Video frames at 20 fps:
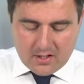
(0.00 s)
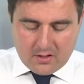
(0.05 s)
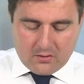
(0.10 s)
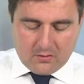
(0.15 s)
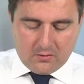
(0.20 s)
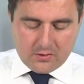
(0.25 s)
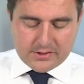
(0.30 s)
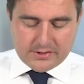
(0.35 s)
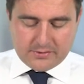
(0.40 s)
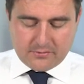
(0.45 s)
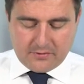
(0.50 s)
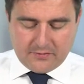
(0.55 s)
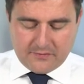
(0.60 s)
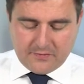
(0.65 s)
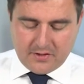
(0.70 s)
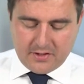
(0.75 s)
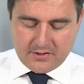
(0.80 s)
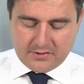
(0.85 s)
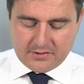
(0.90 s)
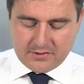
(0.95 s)
Also
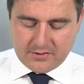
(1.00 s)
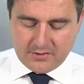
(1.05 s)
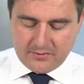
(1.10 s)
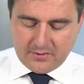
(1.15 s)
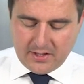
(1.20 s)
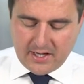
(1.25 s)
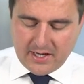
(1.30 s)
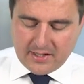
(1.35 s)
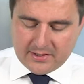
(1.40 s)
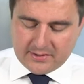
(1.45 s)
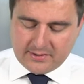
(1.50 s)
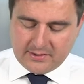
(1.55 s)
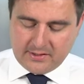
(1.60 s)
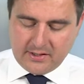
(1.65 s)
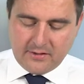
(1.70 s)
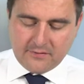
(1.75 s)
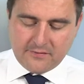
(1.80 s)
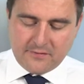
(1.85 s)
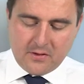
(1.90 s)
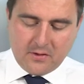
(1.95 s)
referred to as
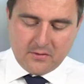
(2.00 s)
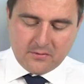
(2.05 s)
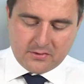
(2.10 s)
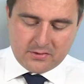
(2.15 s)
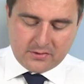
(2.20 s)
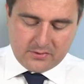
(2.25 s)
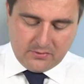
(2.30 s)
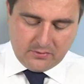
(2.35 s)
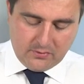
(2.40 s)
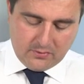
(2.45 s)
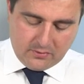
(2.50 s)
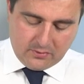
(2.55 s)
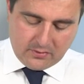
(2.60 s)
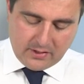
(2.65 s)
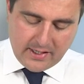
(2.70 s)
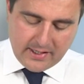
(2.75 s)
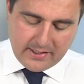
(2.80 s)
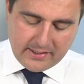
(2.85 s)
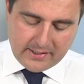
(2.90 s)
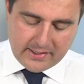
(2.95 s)
default
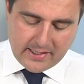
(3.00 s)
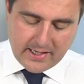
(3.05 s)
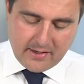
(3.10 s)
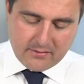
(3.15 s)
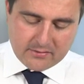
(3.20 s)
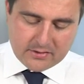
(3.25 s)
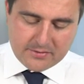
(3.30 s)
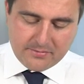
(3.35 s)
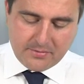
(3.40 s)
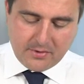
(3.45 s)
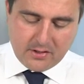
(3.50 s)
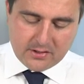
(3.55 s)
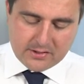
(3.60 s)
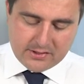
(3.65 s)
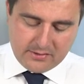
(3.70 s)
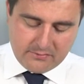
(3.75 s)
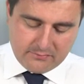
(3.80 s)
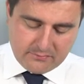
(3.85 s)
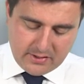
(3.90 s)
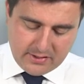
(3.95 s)
or a
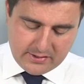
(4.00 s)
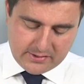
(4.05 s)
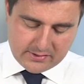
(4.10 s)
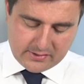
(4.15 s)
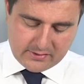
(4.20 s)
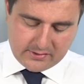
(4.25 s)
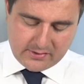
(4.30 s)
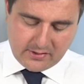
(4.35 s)
counterparty risk,